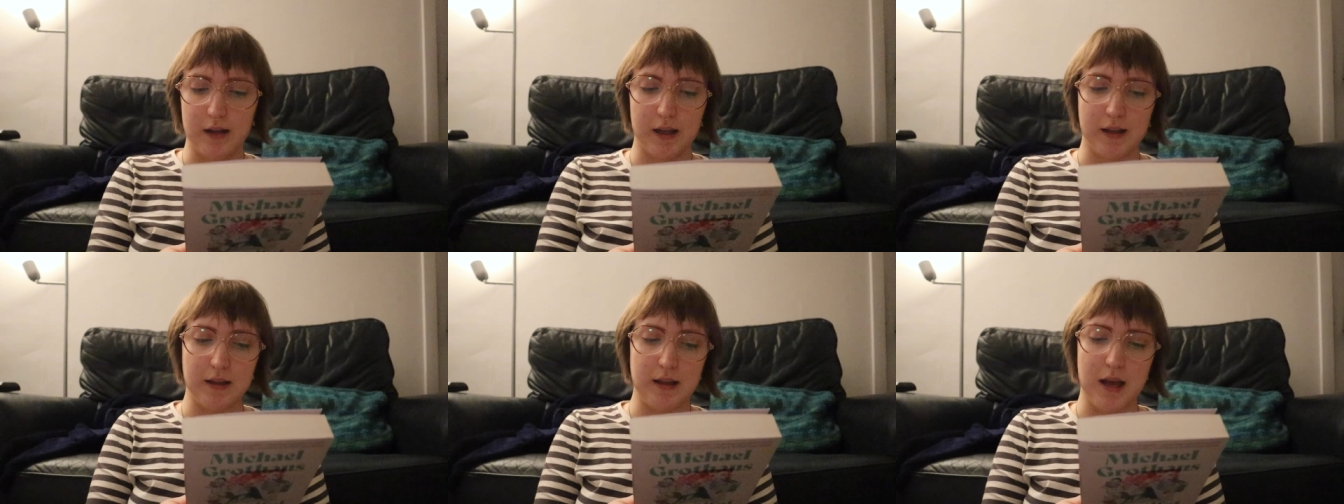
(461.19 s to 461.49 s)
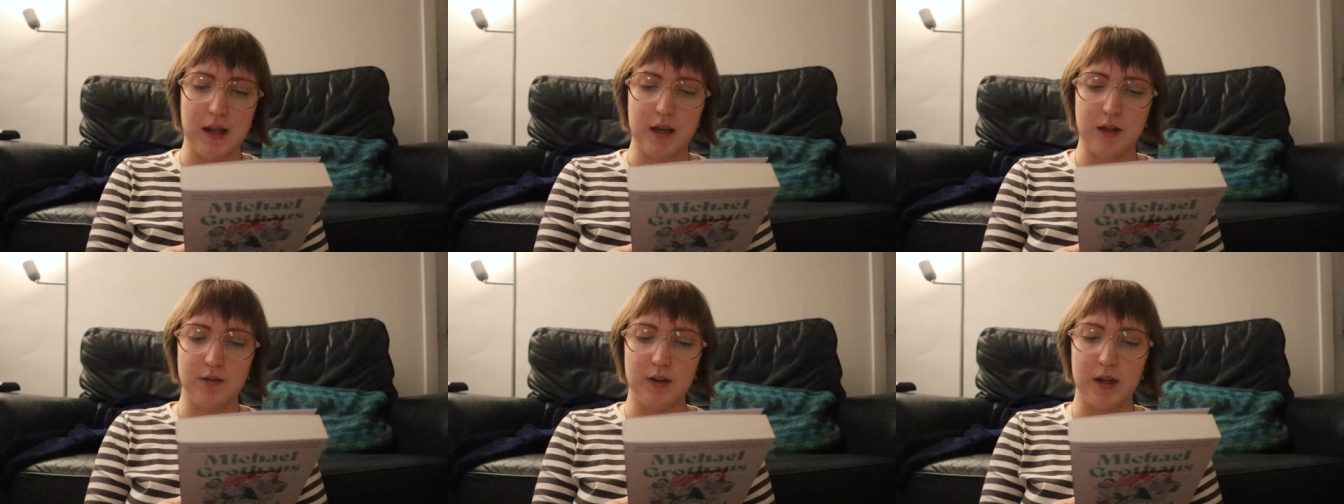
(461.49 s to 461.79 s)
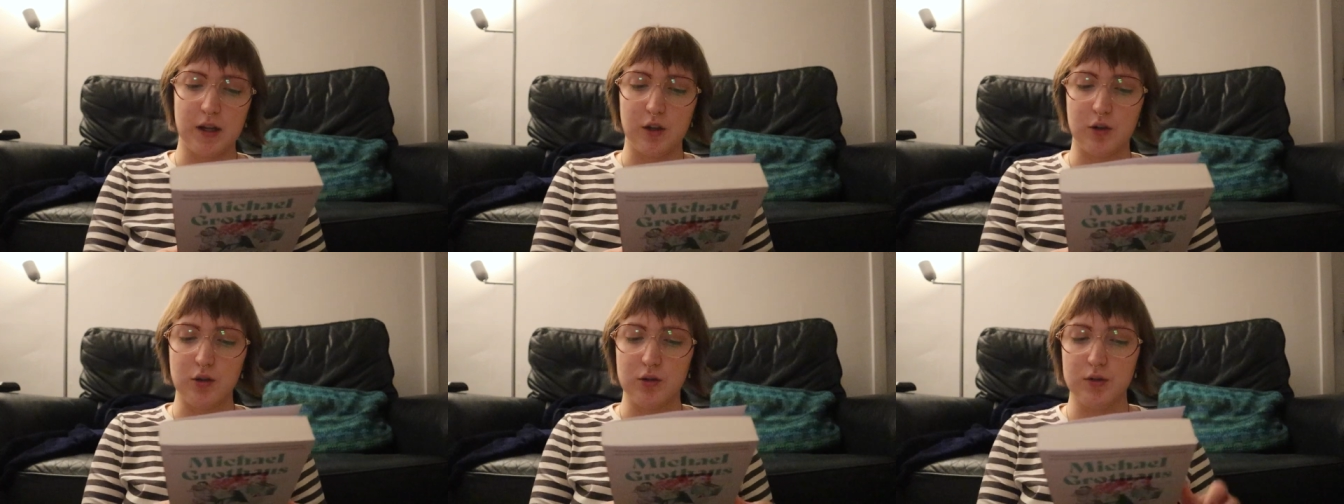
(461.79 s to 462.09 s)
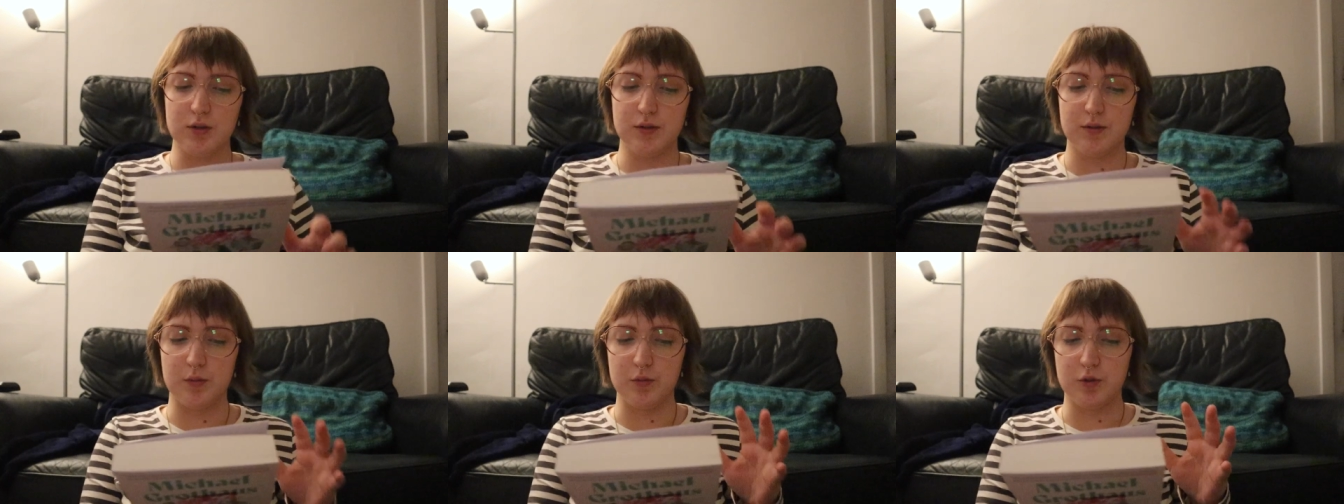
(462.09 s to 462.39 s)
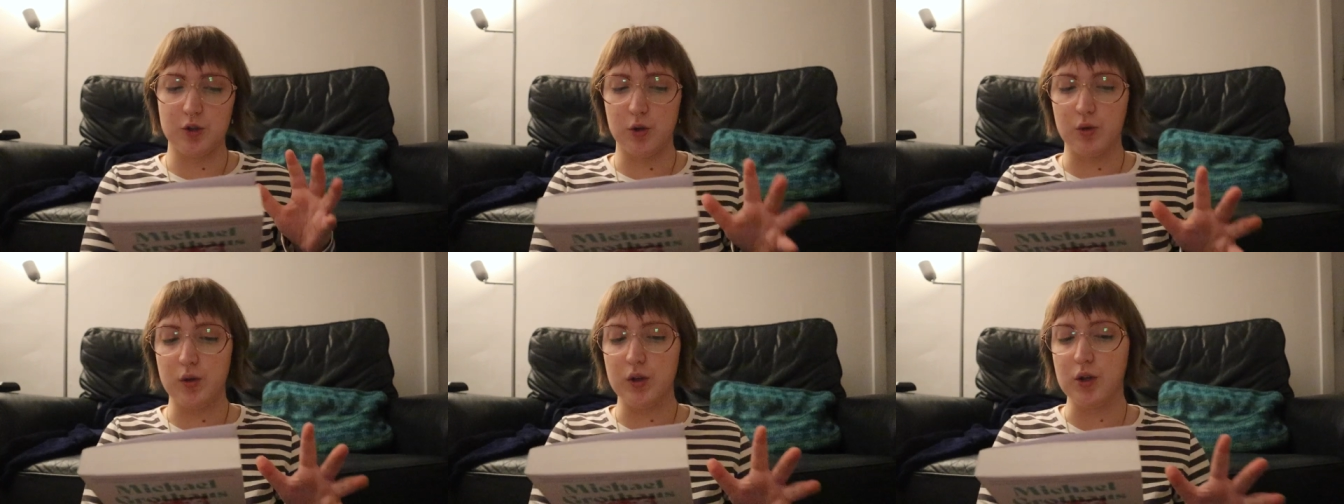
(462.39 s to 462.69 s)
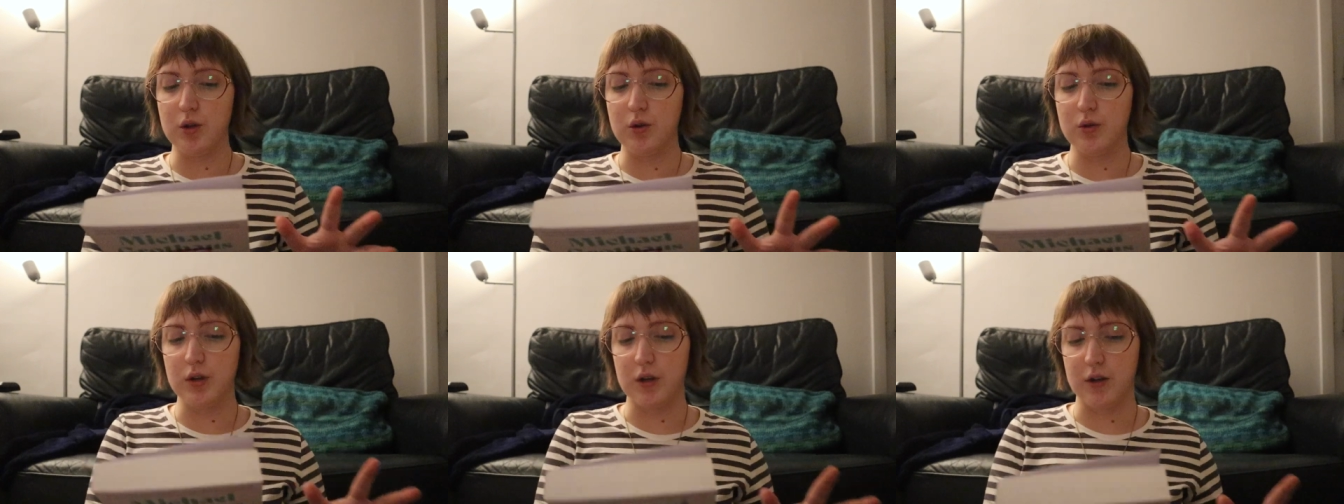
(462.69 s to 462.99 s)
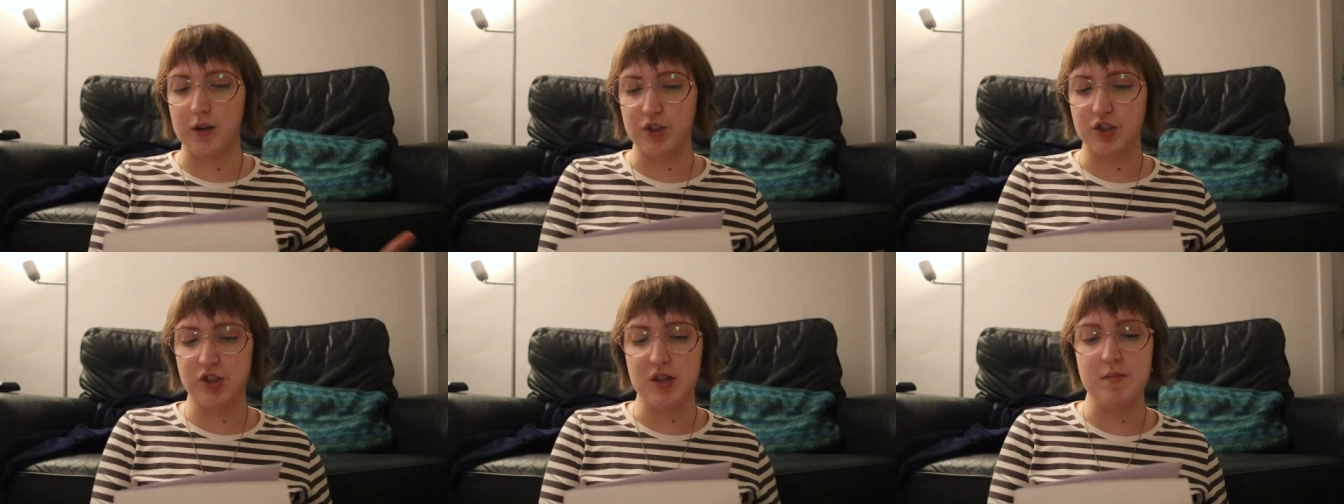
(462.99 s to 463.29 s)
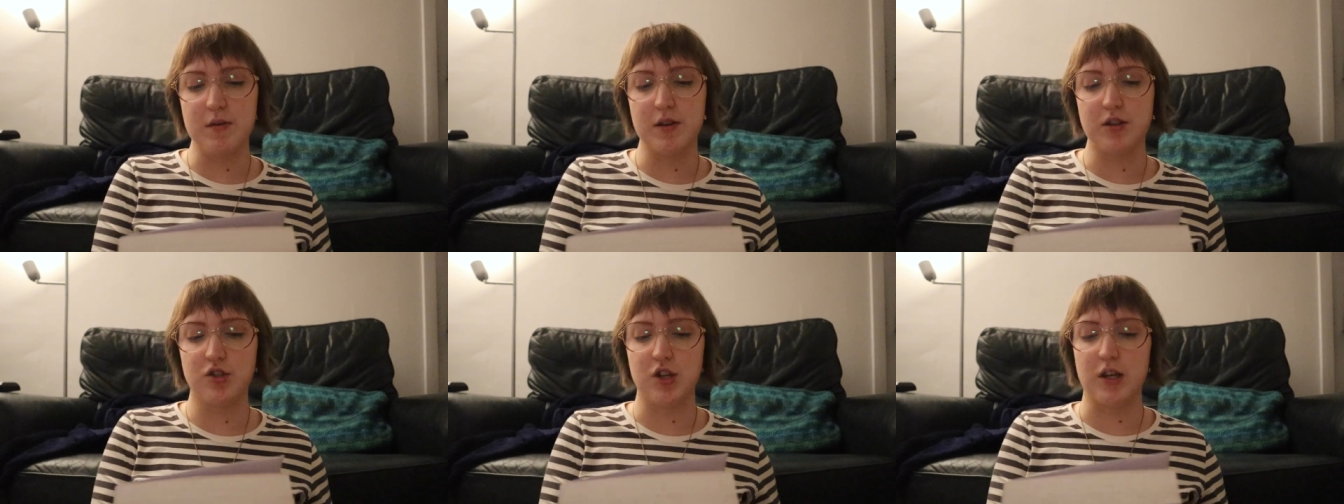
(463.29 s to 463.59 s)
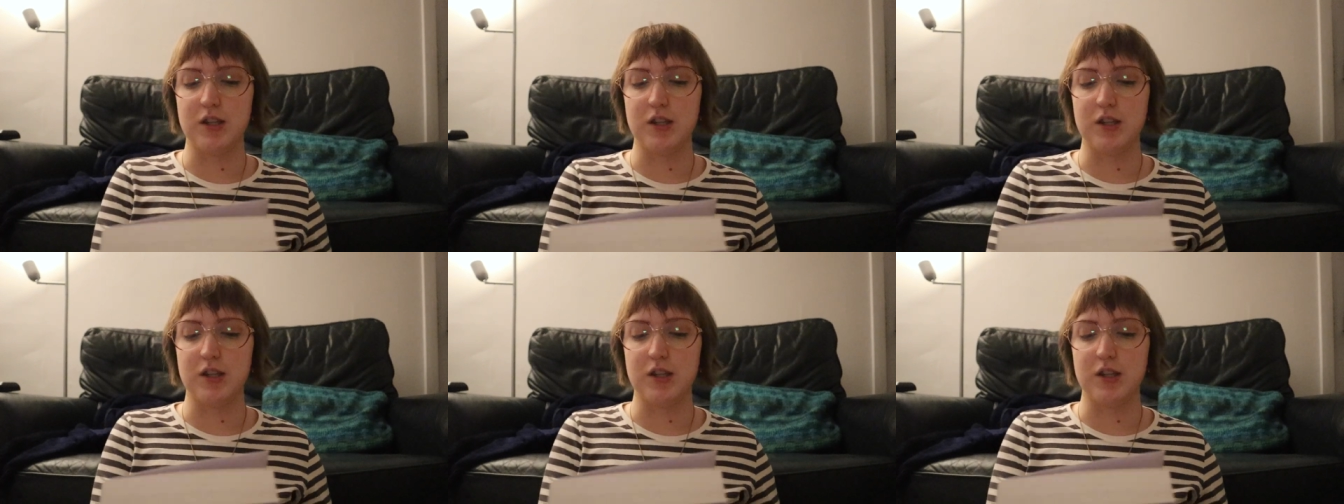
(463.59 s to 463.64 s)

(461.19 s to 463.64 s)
Like at the end of it, it goes from Tokyo to Hiroshima's